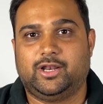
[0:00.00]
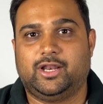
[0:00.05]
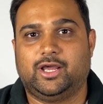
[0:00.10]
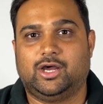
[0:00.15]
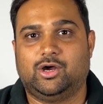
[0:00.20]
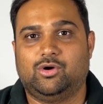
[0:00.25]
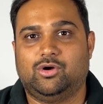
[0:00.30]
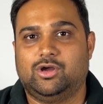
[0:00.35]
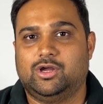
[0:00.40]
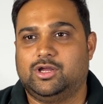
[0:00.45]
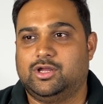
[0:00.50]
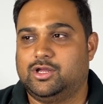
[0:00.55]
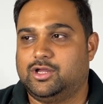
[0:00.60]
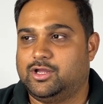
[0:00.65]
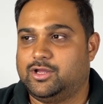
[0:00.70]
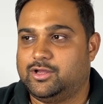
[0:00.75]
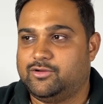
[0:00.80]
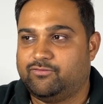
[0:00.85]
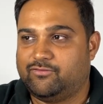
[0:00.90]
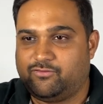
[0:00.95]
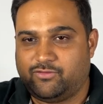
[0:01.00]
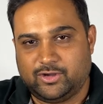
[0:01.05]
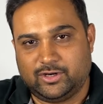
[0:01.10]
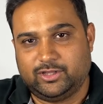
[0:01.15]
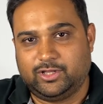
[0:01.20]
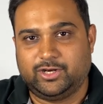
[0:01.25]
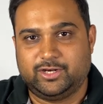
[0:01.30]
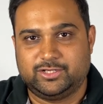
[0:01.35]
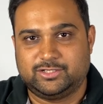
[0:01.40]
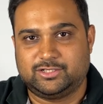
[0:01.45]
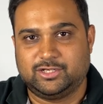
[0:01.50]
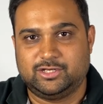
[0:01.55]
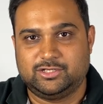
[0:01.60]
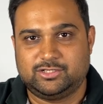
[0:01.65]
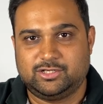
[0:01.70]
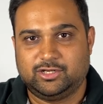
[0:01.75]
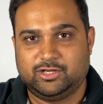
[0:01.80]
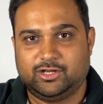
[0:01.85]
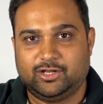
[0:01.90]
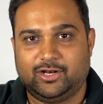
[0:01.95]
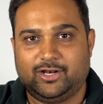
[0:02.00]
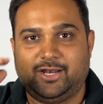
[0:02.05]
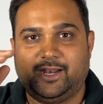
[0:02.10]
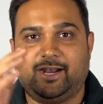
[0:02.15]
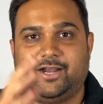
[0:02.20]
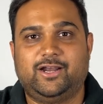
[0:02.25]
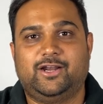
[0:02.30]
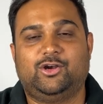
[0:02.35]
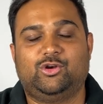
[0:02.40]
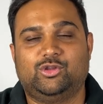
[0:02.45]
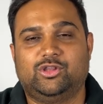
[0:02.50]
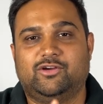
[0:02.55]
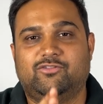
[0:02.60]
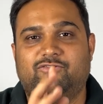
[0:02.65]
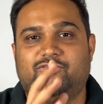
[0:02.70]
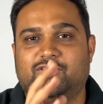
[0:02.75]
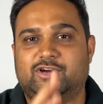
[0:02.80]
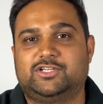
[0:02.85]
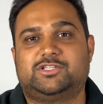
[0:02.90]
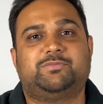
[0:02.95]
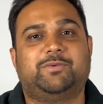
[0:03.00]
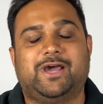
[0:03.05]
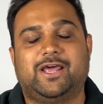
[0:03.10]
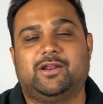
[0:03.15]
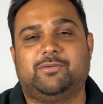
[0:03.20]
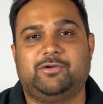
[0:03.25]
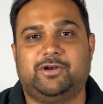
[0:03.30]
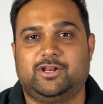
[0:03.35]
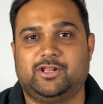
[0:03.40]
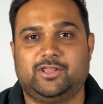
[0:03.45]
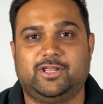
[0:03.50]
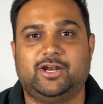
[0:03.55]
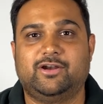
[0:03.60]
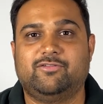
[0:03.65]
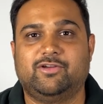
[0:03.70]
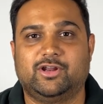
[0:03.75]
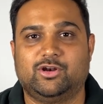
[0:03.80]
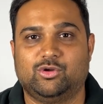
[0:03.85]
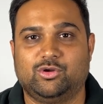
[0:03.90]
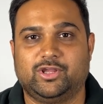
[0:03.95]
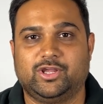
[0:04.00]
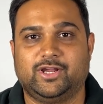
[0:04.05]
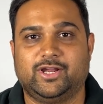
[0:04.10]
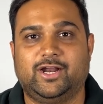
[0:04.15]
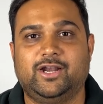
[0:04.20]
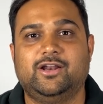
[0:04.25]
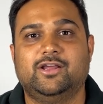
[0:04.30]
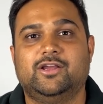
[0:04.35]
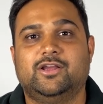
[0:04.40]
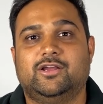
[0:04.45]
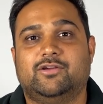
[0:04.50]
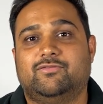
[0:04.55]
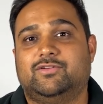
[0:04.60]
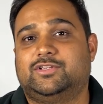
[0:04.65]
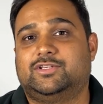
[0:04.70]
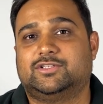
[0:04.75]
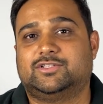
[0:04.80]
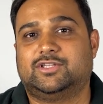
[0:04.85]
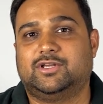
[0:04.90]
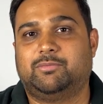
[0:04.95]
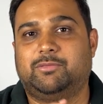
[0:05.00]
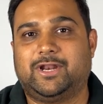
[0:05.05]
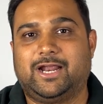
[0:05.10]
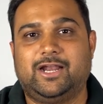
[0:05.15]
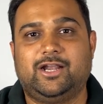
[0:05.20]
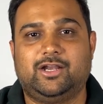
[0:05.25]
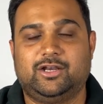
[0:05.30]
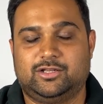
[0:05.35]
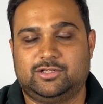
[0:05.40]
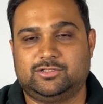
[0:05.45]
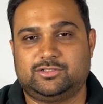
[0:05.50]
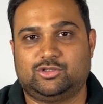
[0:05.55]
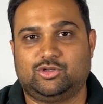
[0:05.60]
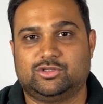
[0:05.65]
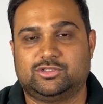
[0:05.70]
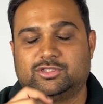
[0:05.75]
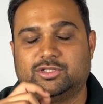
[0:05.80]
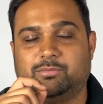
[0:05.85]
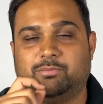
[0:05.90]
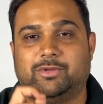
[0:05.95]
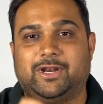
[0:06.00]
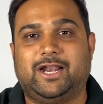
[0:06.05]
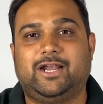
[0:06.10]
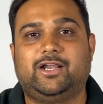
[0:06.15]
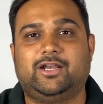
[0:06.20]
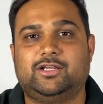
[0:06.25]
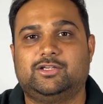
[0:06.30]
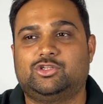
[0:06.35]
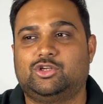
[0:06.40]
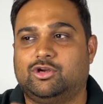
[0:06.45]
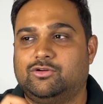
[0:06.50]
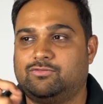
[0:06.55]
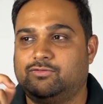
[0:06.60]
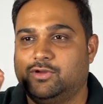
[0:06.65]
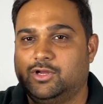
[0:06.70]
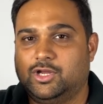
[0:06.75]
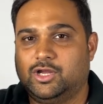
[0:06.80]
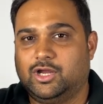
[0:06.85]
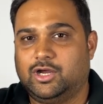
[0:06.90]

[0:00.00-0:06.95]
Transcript: Now, further research led into the first parameter that we are looking at, which is the brightness, because the brightness of